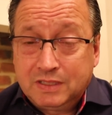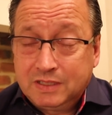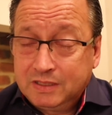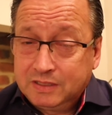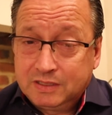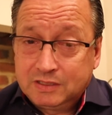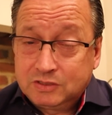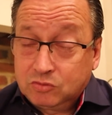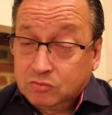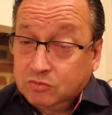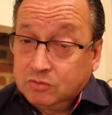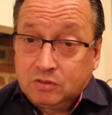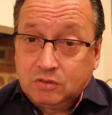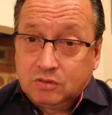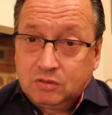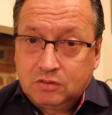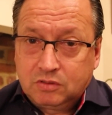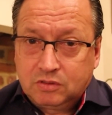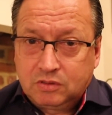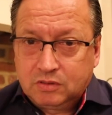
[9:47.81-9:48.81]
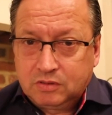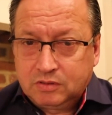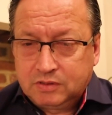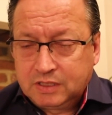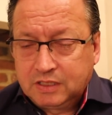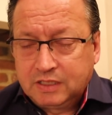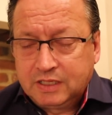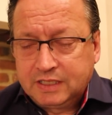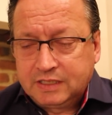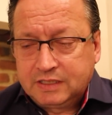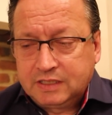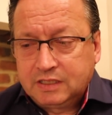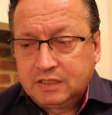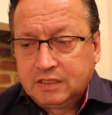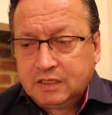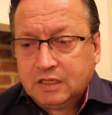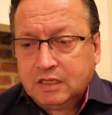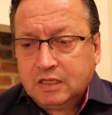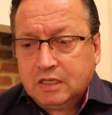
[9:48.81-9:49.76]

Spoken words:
it is, or the lady.